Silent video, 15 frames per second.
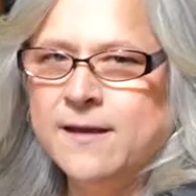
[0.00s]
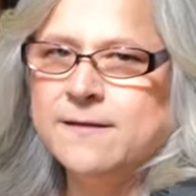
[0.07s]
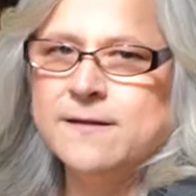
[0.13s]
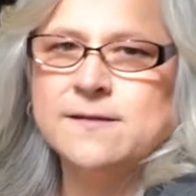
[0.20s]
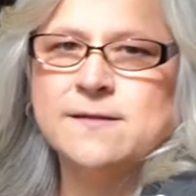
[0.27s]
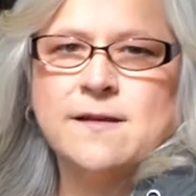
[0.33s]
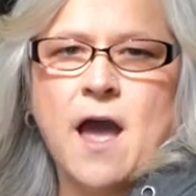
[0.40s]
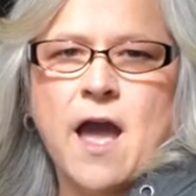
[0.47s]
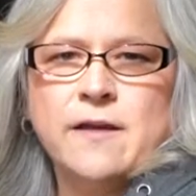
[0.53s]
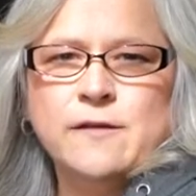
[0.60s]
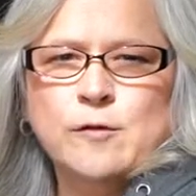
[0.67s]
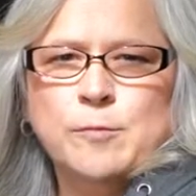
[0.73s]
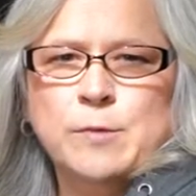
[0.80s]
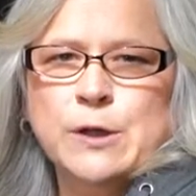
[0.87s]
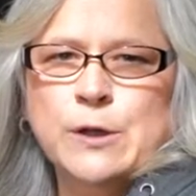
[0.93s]
The skies
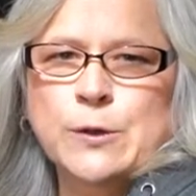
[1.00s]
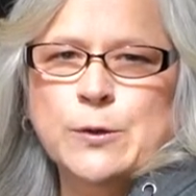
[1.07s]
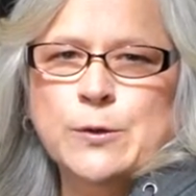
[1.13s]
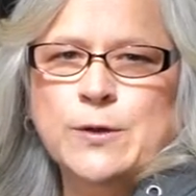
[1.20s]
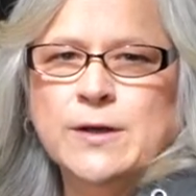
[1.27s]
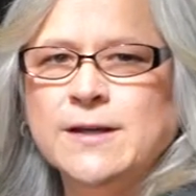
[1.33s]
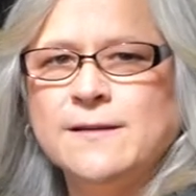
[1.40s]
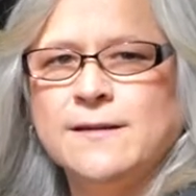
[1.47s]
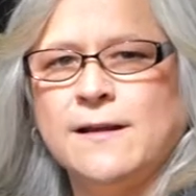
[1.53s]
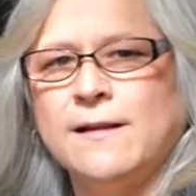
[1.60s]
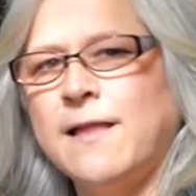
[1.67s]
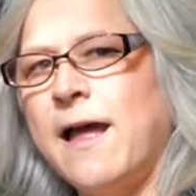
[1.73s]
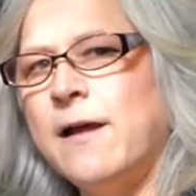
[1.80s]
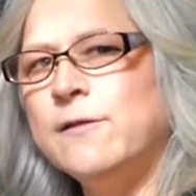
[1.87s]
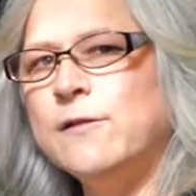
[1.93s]
are blue, the
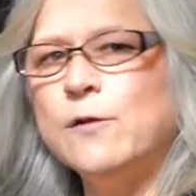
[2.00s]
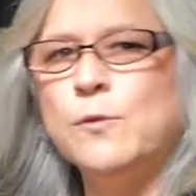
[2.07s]
clouds